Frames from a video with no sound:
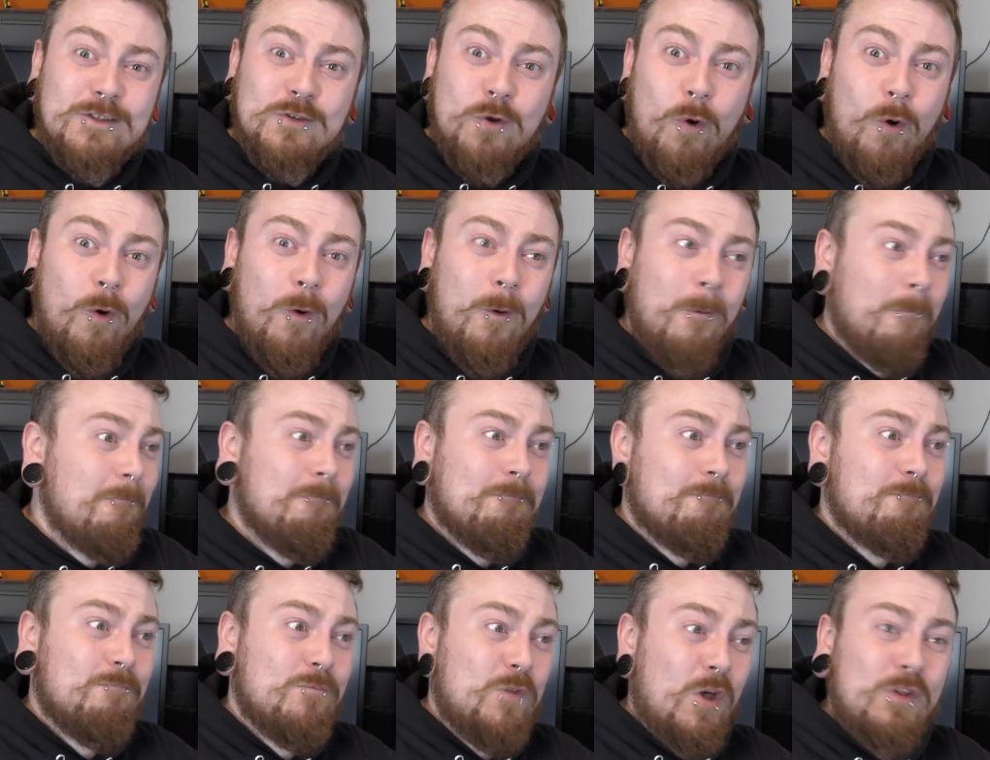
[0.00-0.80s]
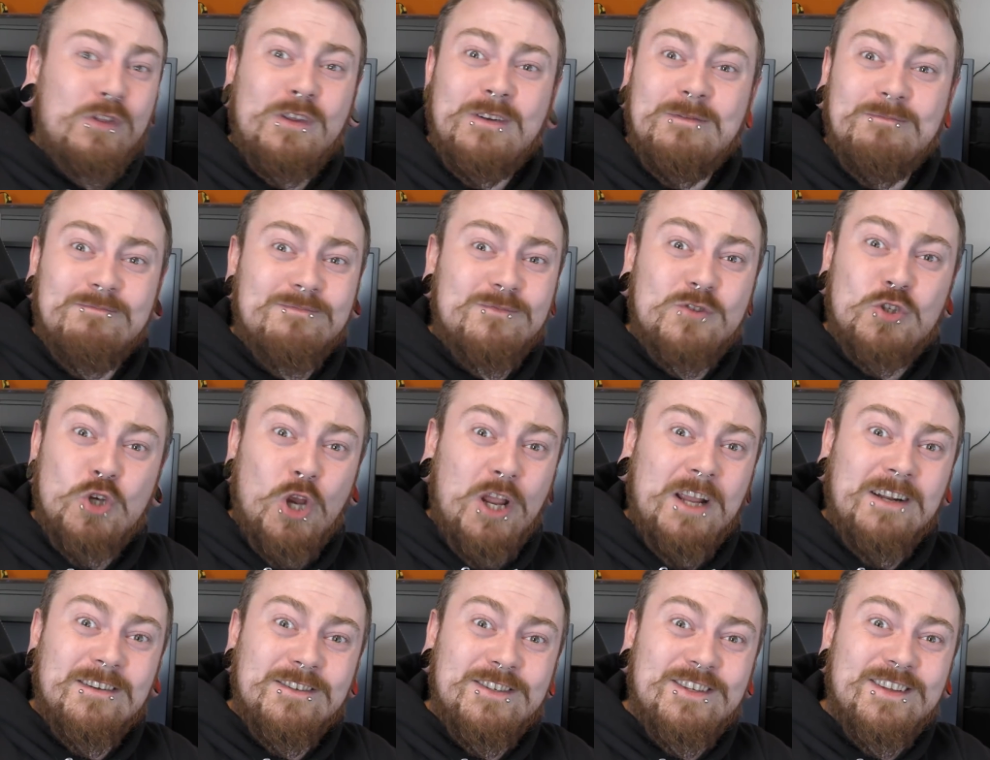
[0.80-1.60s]
so nothing
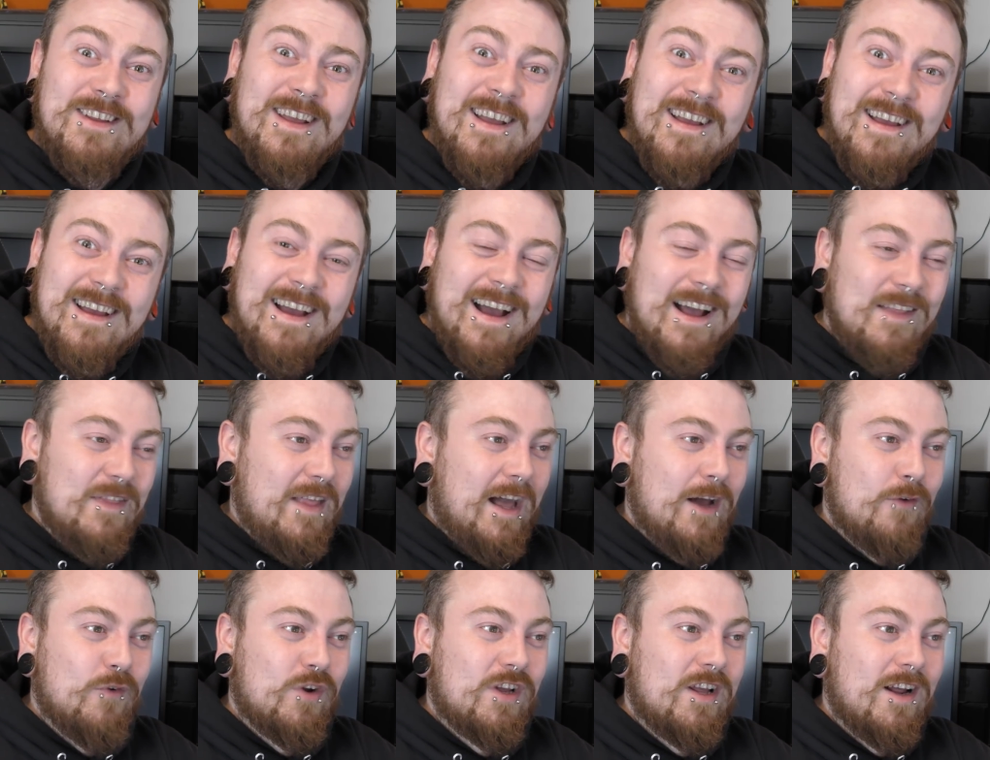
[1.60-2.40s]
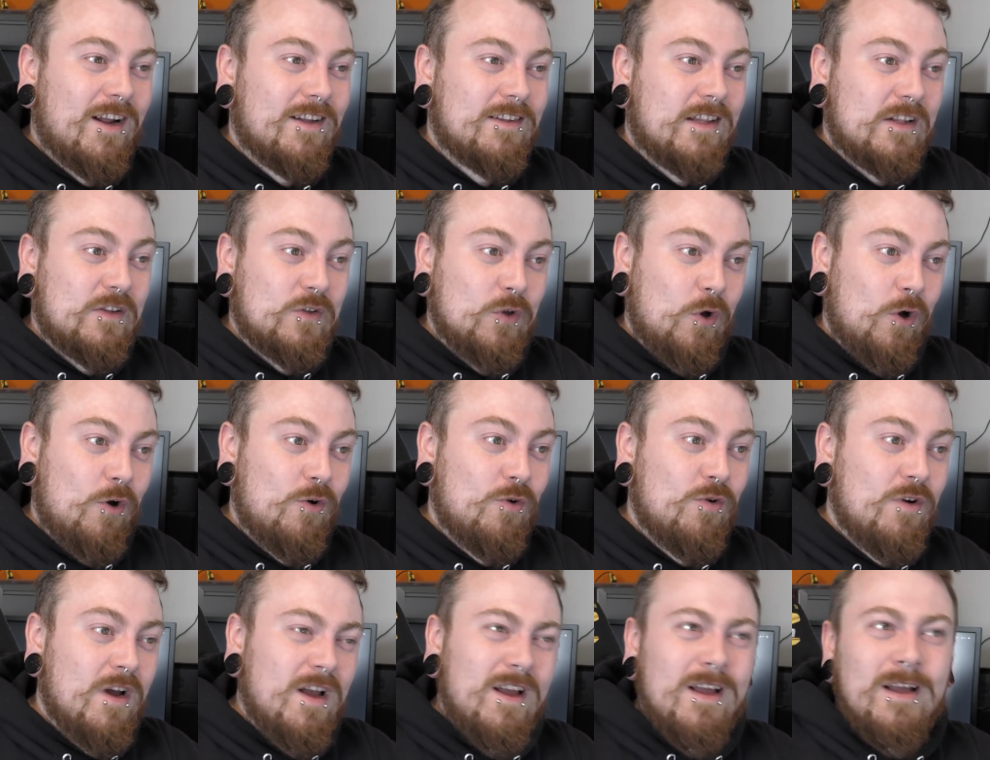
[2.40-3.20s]
changed in that regard at
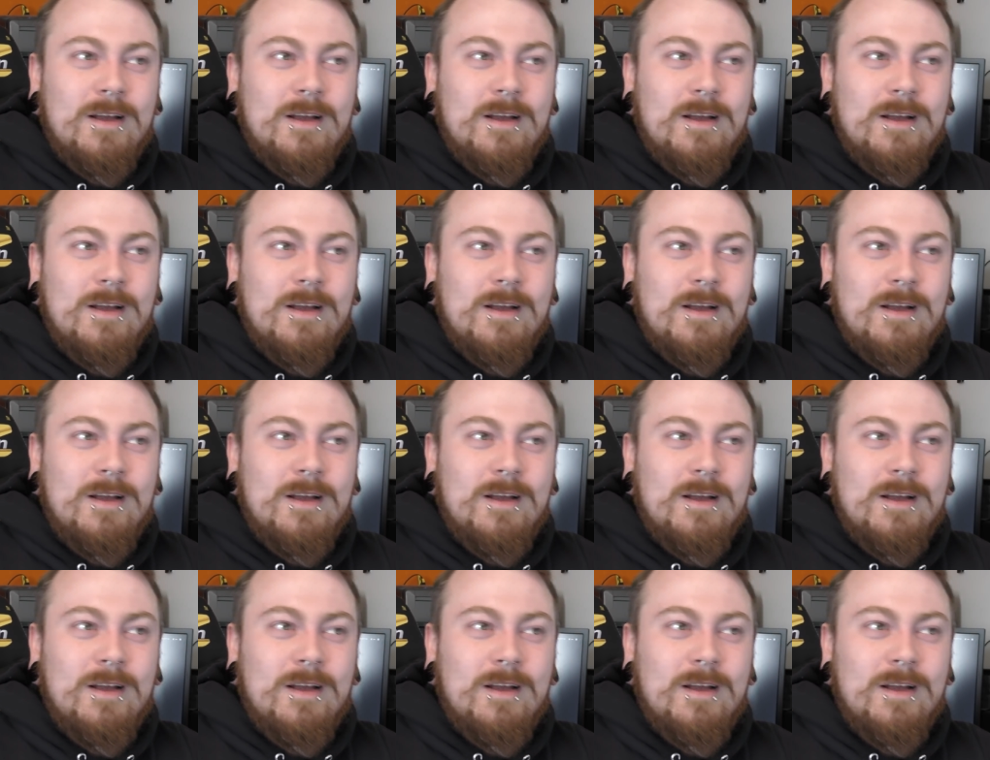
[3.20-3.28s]
all.